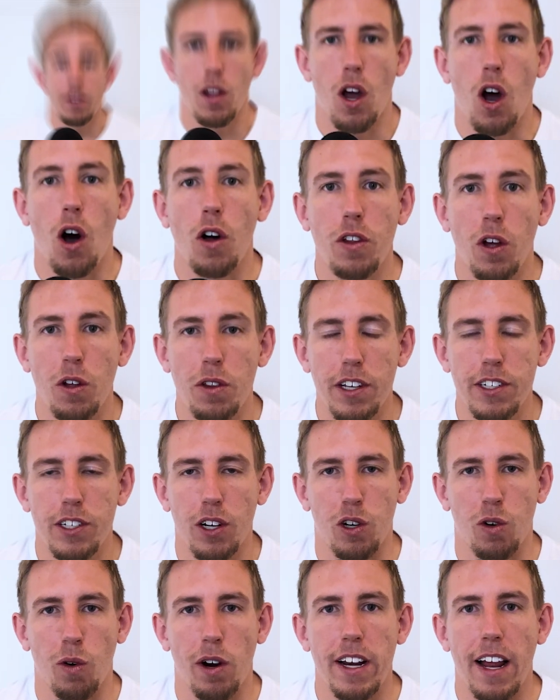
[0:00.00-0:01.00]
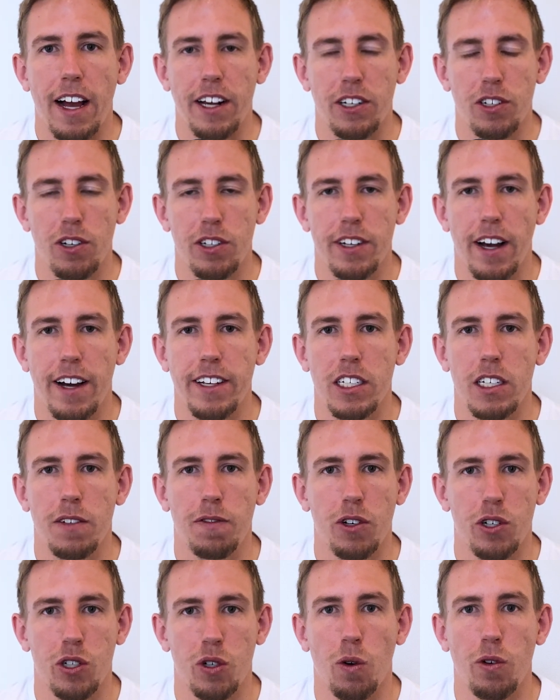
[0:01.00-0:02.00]
Although these are great exercises
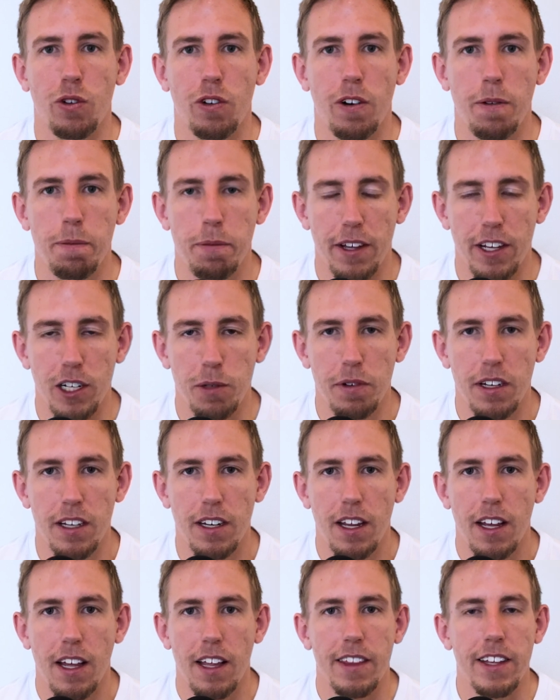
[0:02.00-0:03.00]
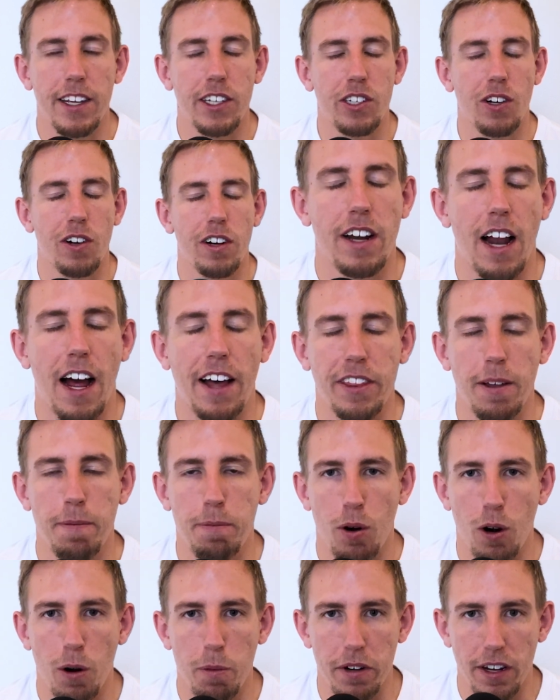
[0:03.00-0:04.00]
for shoulder impingement, these are not the
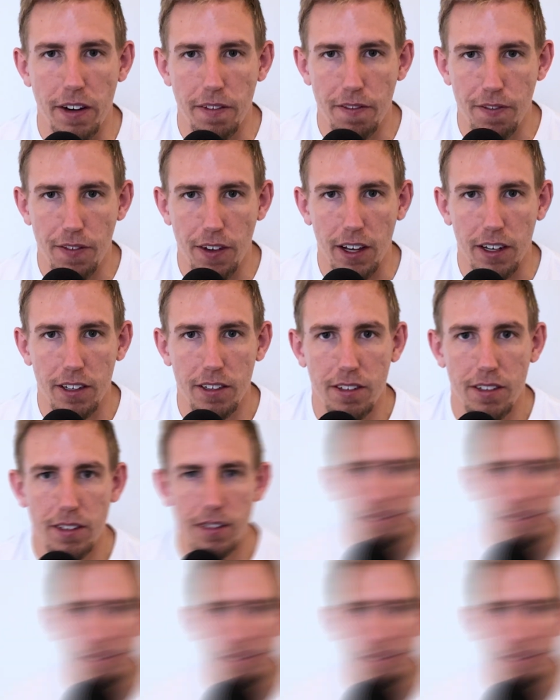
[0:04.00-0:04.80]
permanent fix.